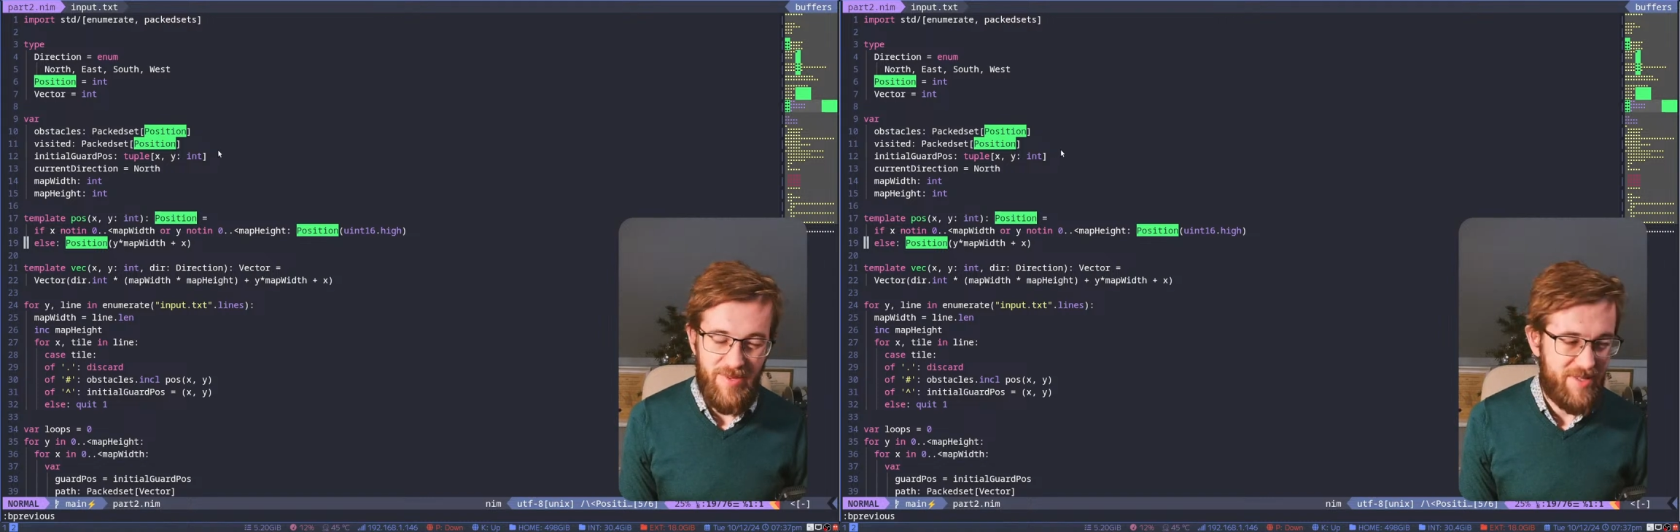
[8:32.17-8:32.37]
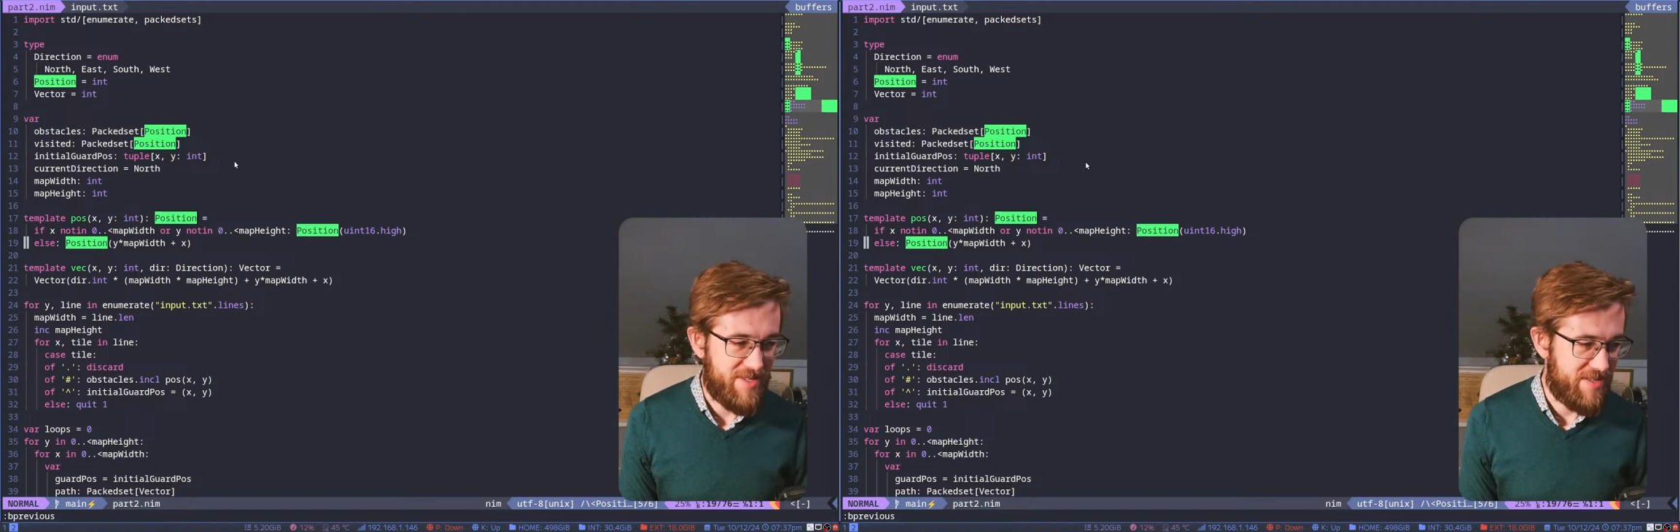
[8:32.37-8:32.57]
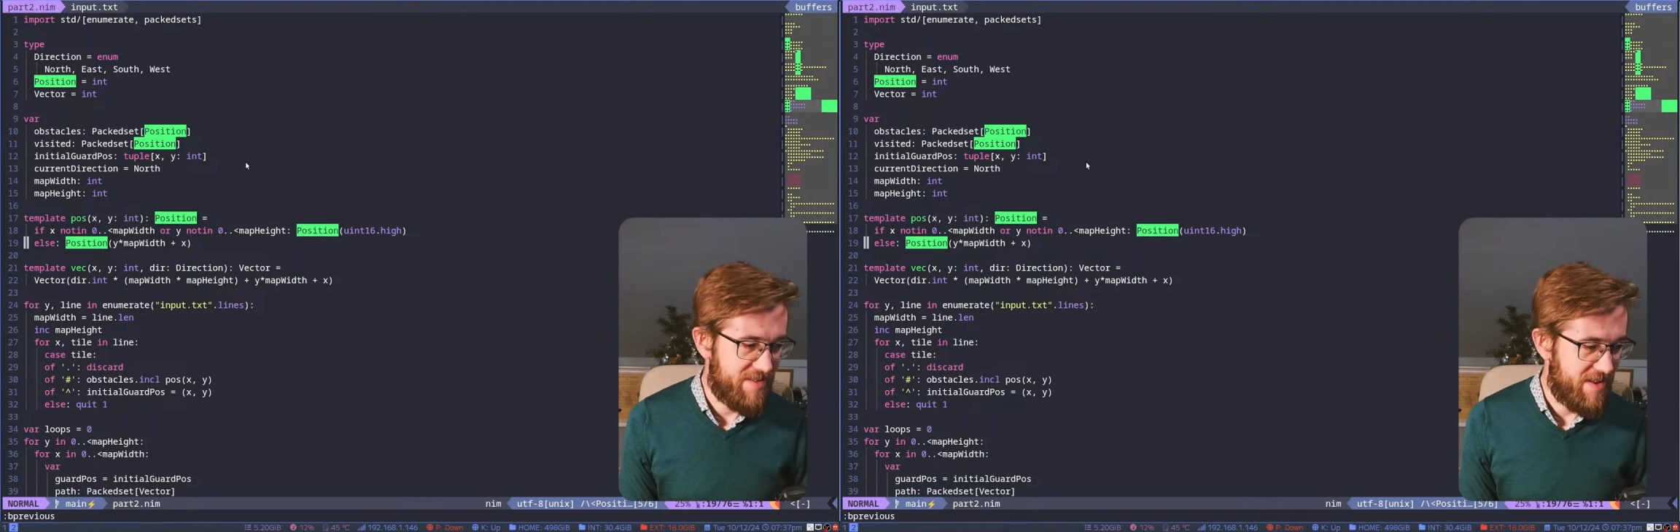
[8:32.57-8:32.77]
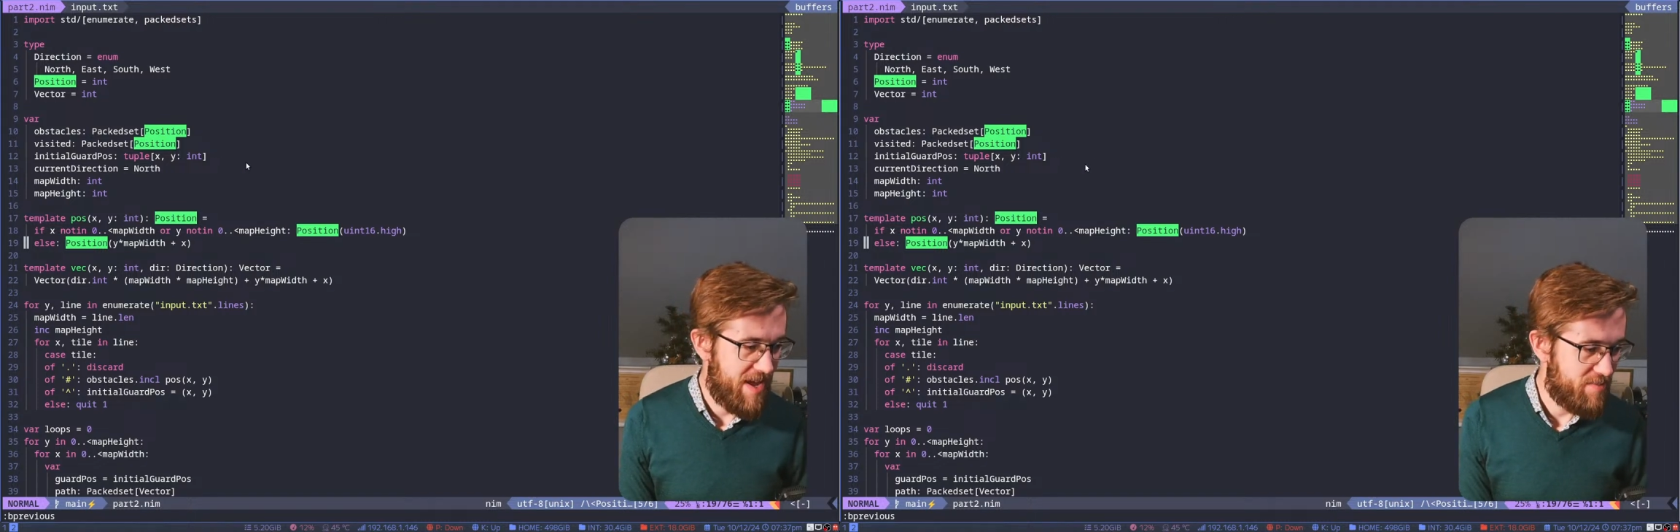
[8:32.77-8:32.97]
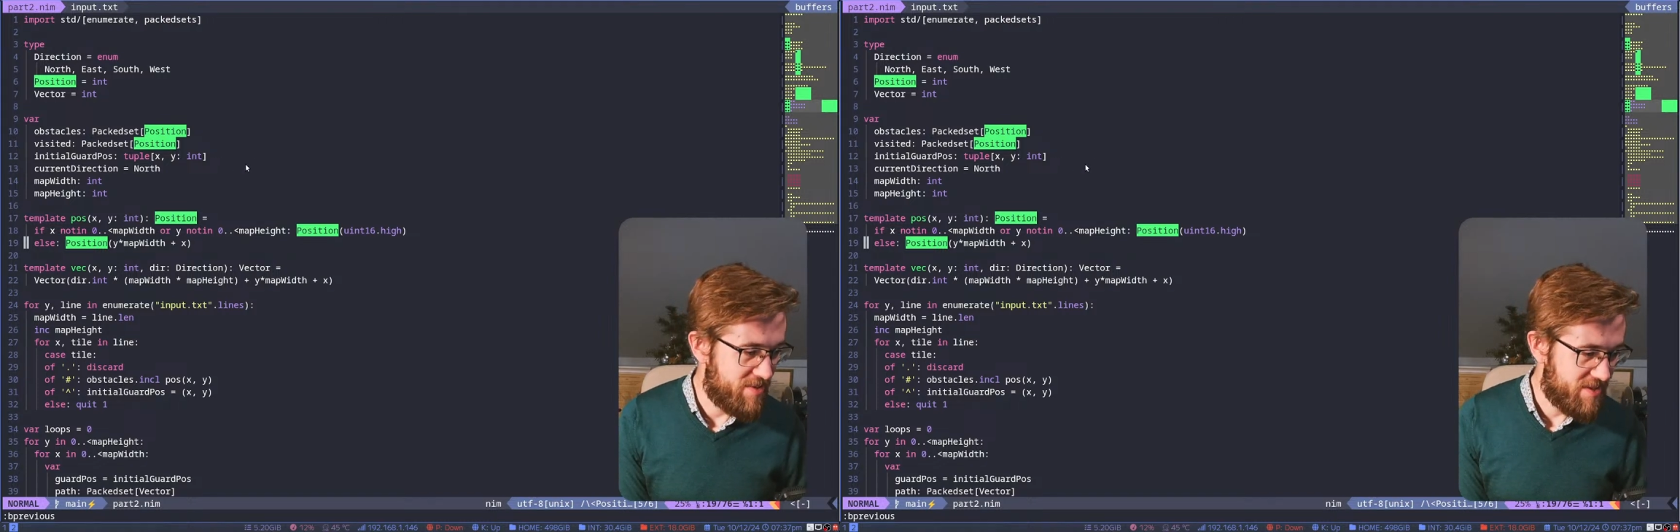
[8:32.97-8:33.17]
because it
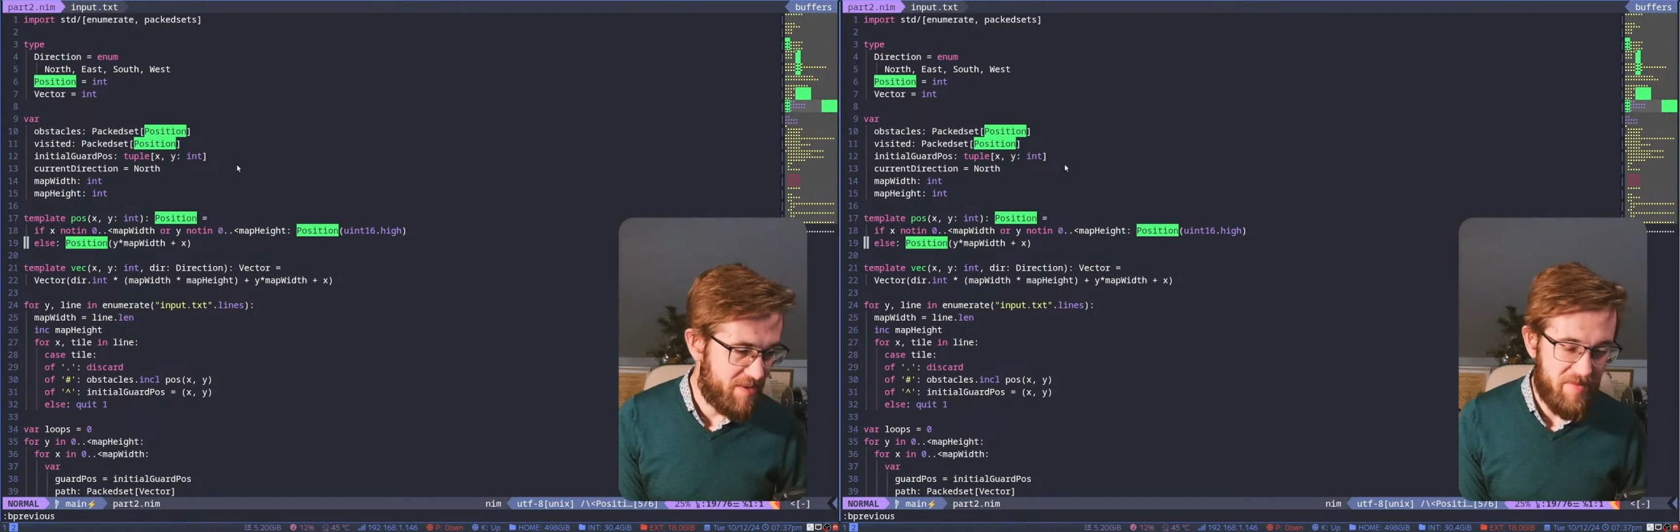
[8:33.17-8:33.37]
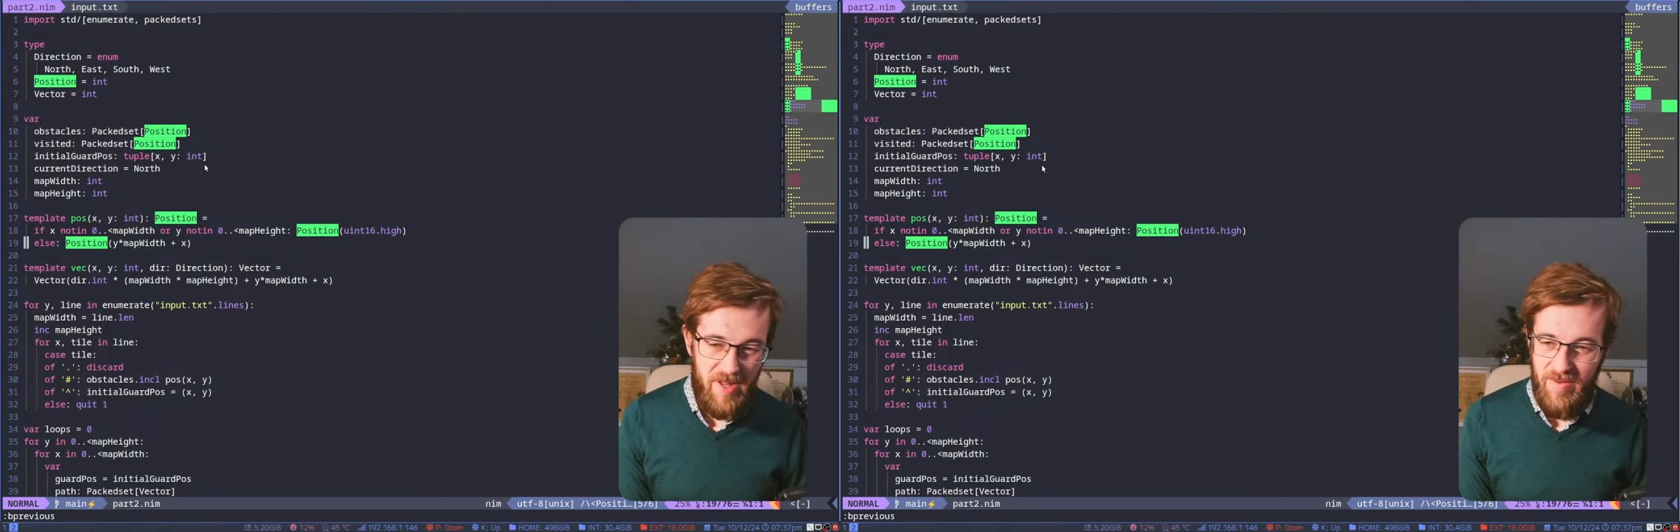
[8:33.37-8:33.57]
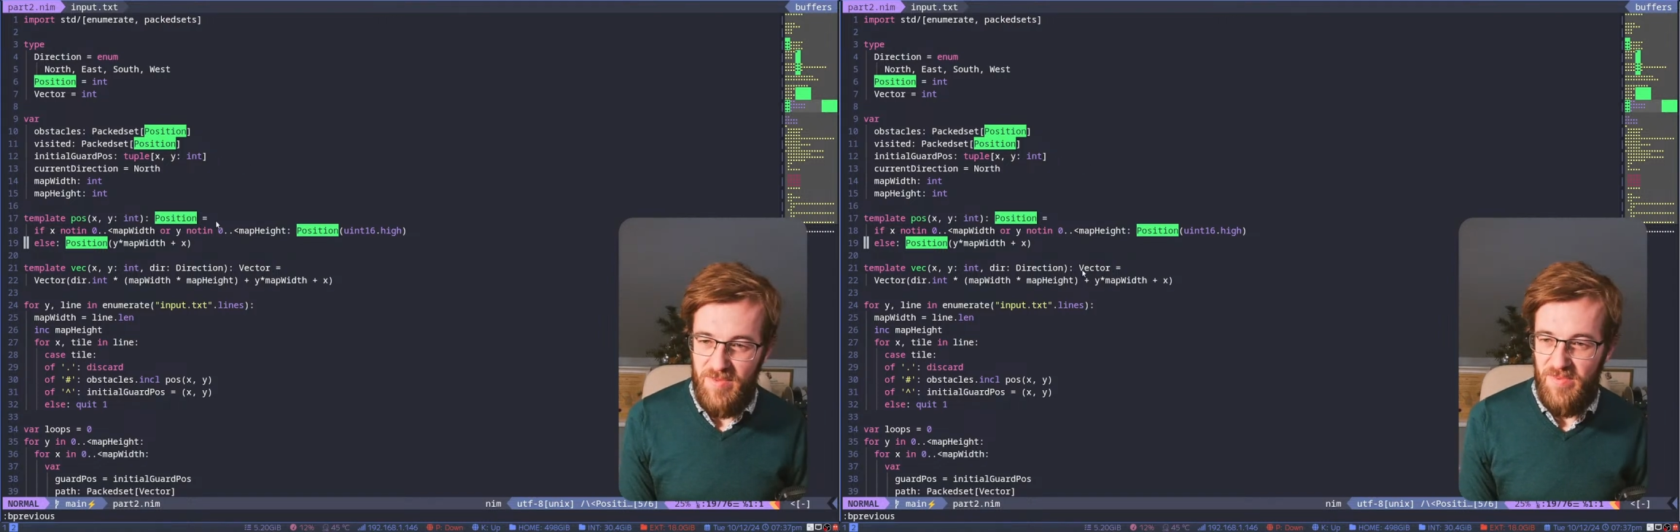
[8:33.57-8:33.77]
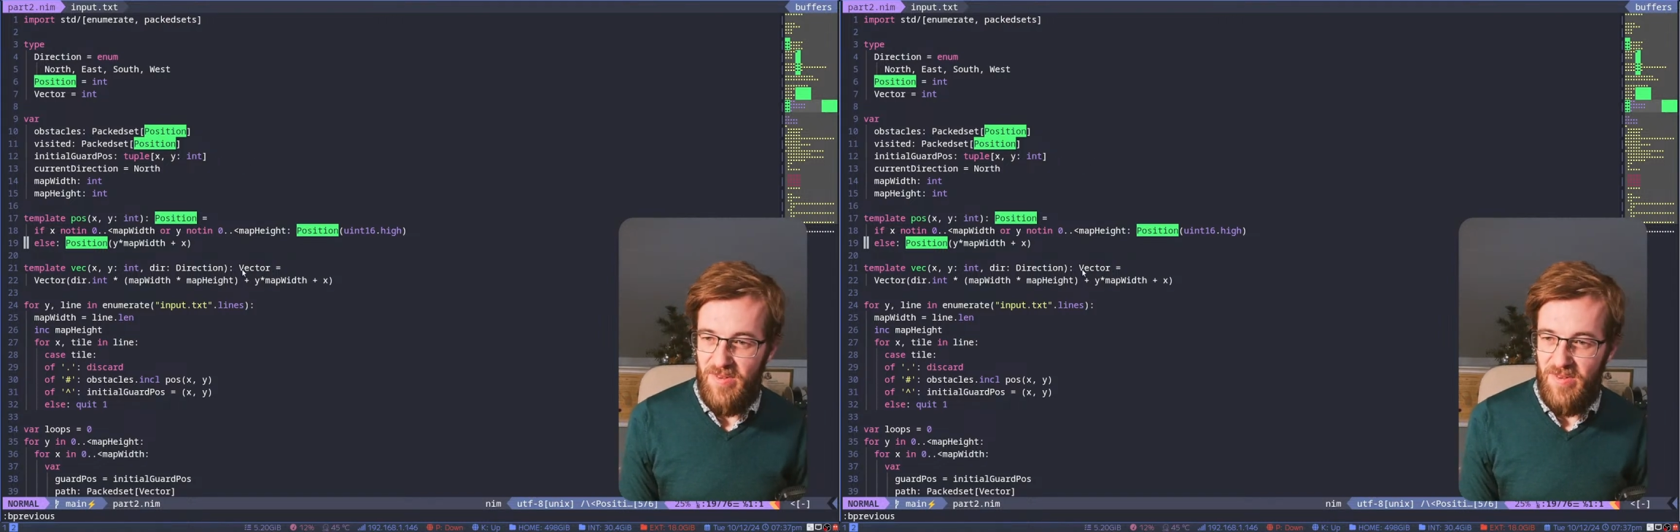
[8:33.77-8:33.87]
happens sometimes,